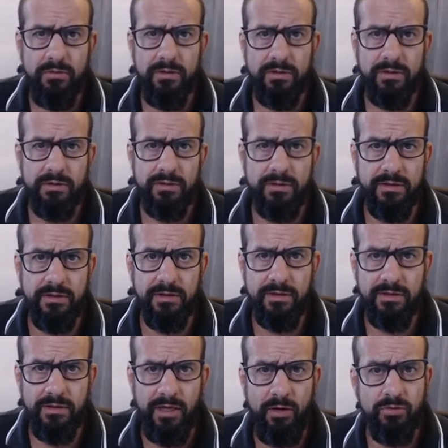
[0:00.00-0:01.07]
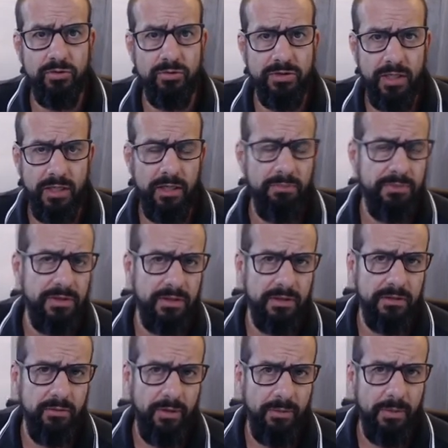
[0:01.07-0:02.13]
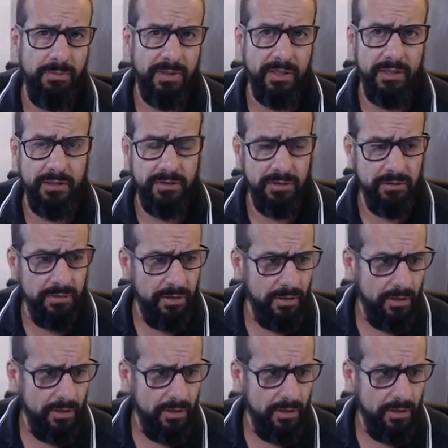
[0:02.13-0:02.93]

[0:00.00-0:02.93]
to set up the web application,